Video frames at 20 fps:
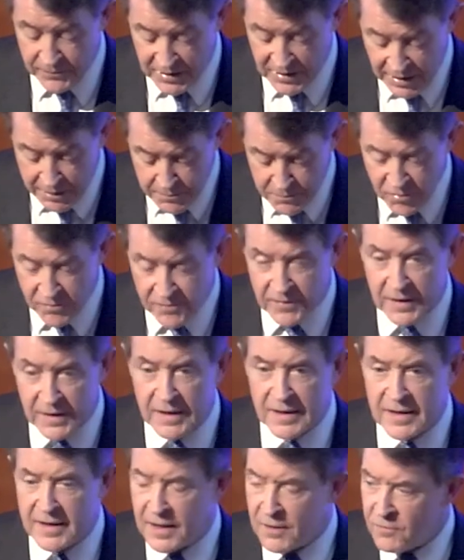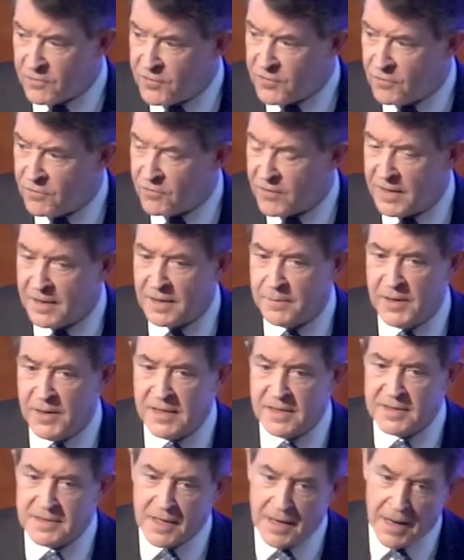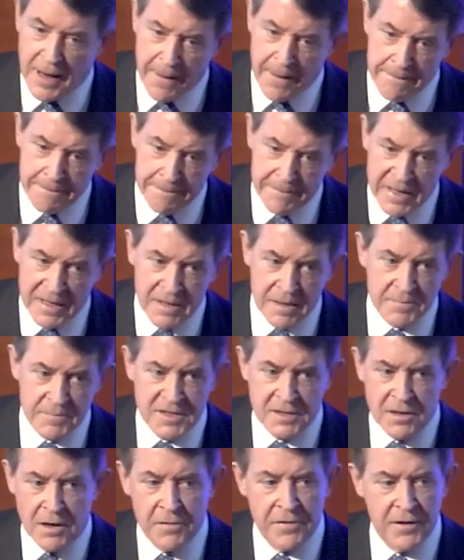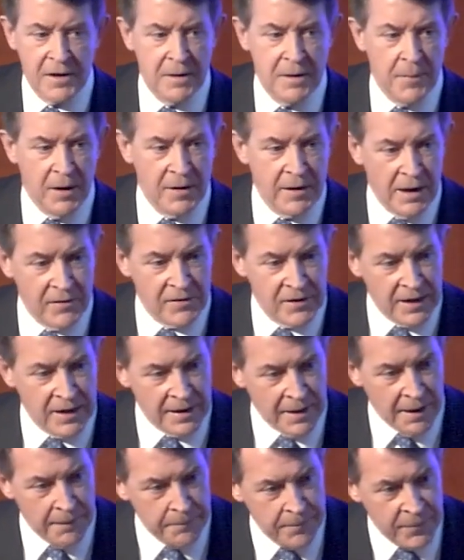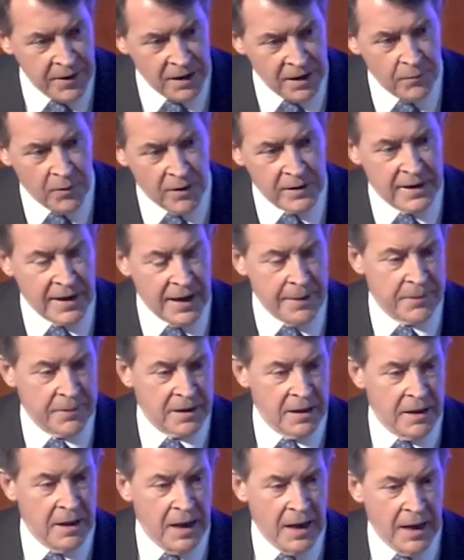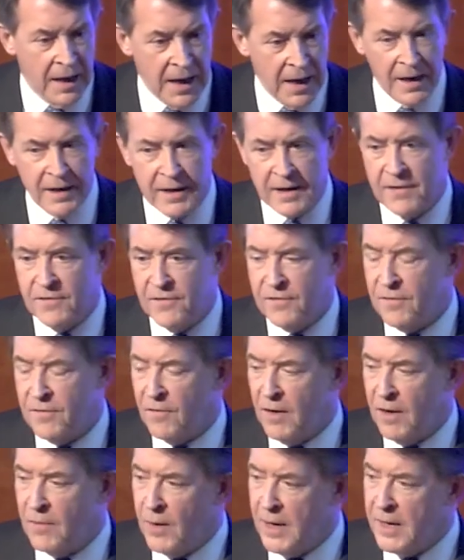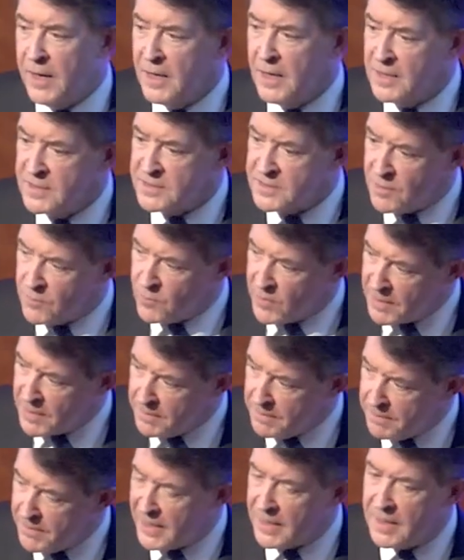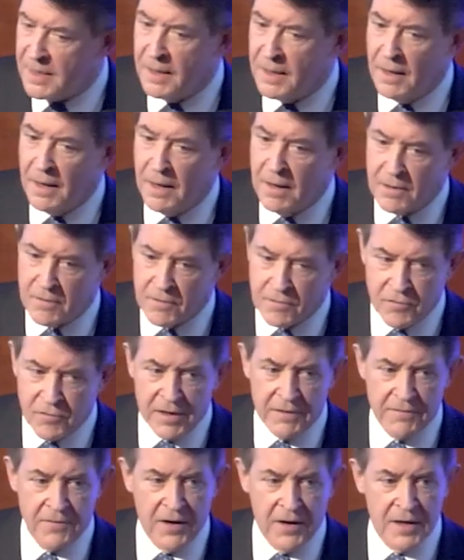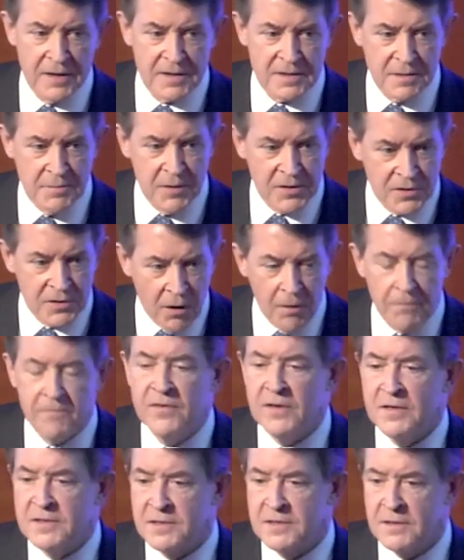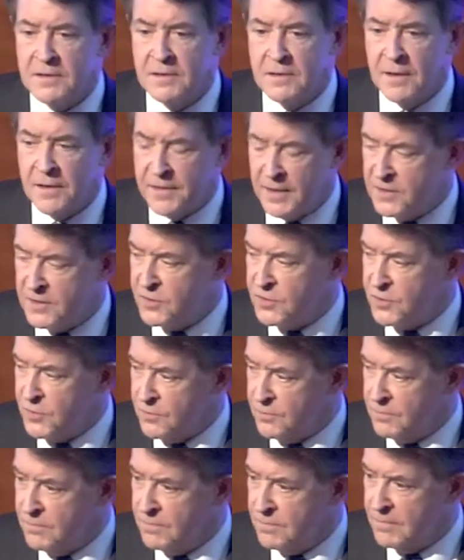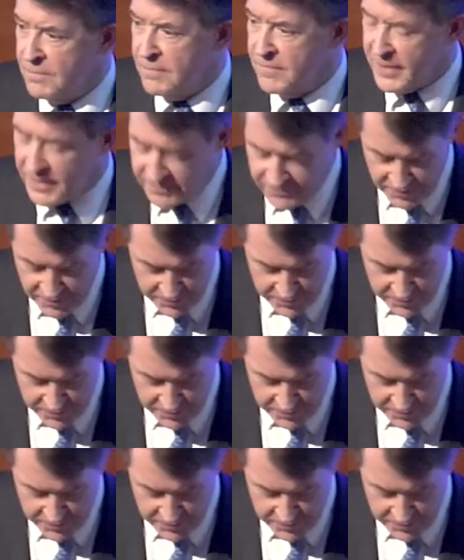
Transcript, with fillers: get moving, get onto your credit committees and make them start thinking about how to get that Pillar 1 capital allocated the right way so that we can make green finance the most obvious thing to do. Thank you very